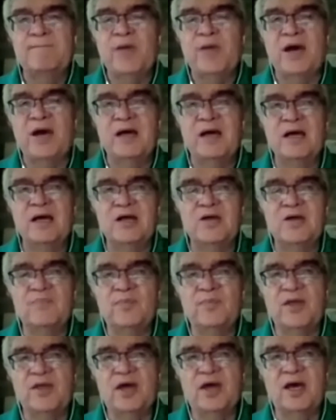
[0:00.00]
a
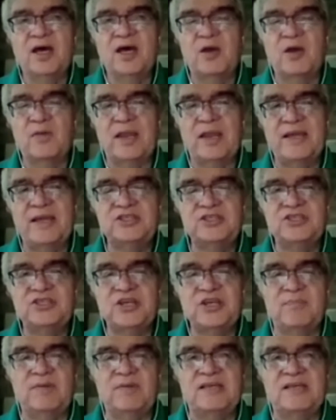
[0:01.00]

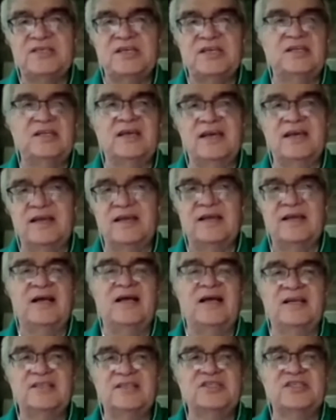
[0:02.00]
relationship isn't
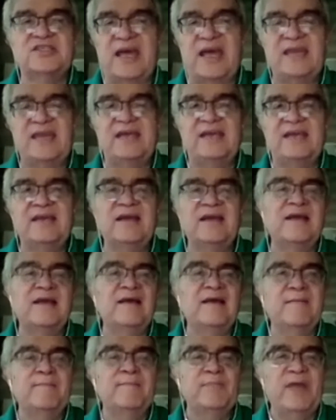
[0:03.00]
steady
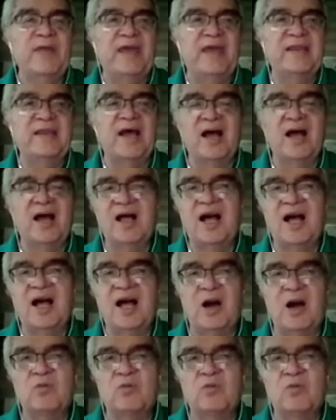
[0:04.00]
and
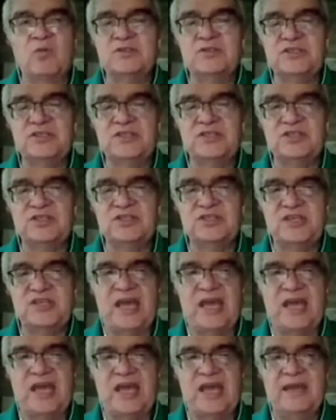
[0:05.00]
always the same.
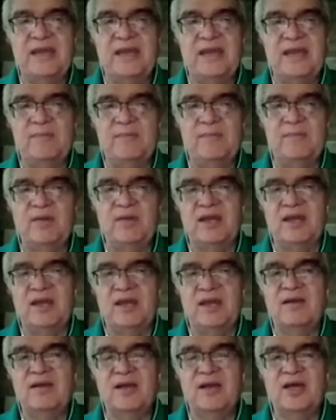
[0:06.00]
Our
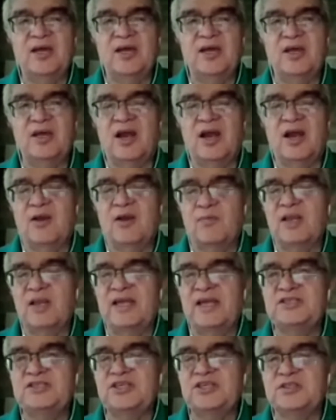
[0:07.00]
relationships with
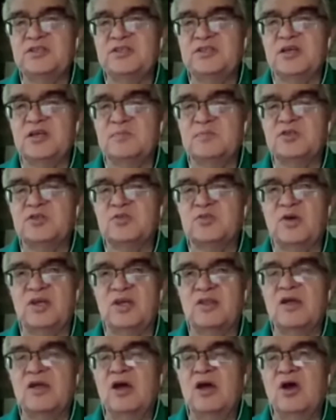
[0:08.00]
one another go up
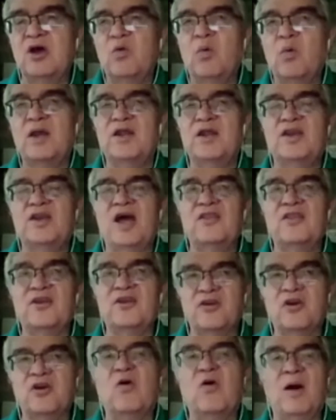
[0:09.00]
and down.
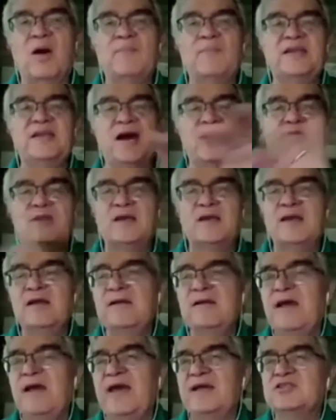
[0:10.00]
And so the
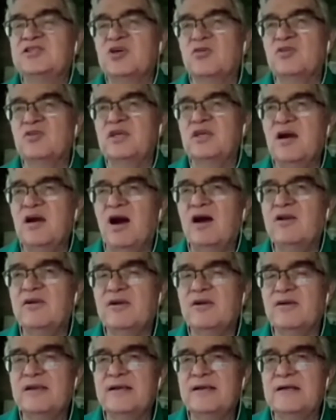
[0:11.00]
otter
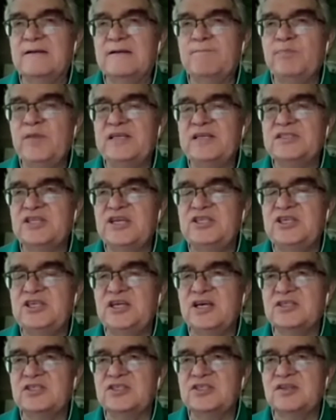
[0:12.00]
is teaching us
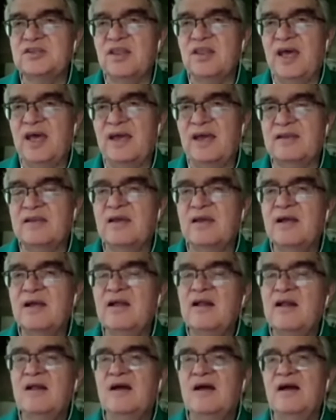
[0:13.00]
that
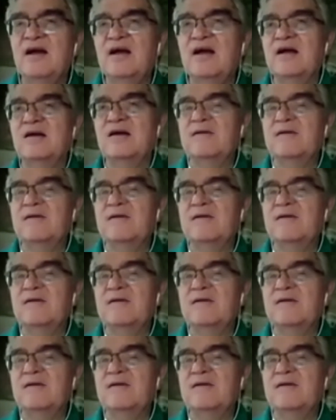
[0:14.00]
a